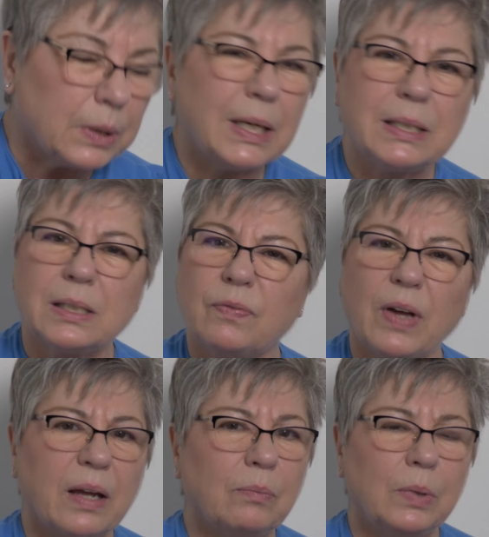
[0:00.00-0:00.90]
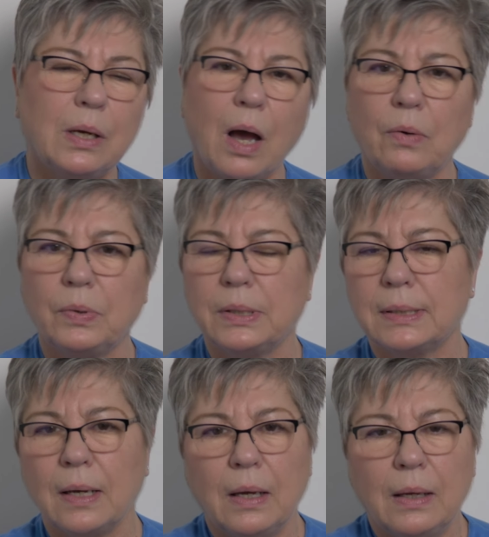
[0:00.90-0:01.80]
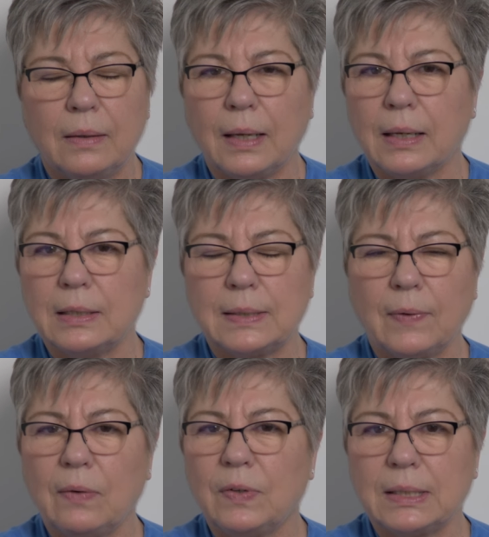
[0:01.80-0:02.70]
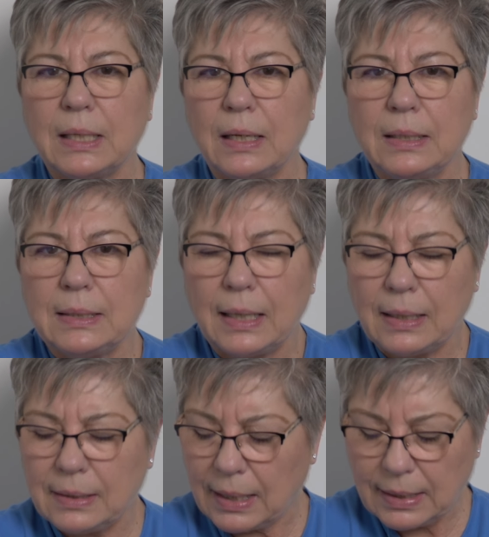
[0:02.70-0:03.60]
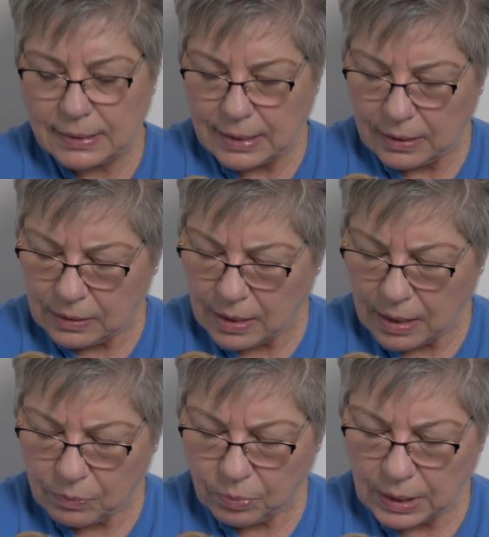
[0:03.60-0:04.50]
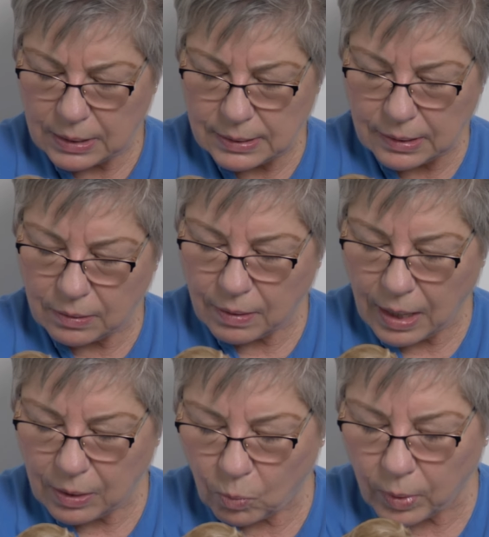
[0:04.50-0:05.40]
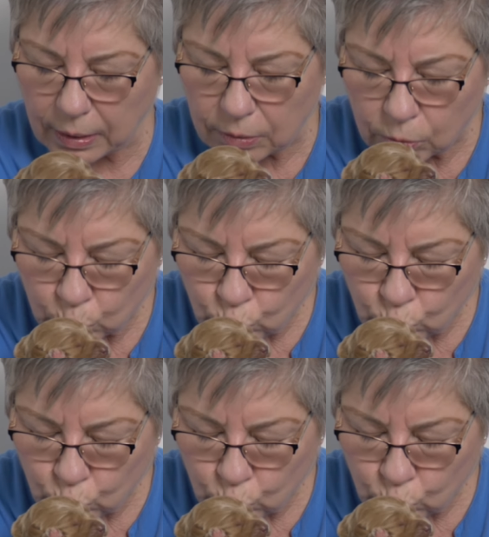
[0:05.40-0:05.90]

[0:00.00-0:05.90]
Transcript: But that's fine. We always think if it's done in 10 days, then we consider that a win.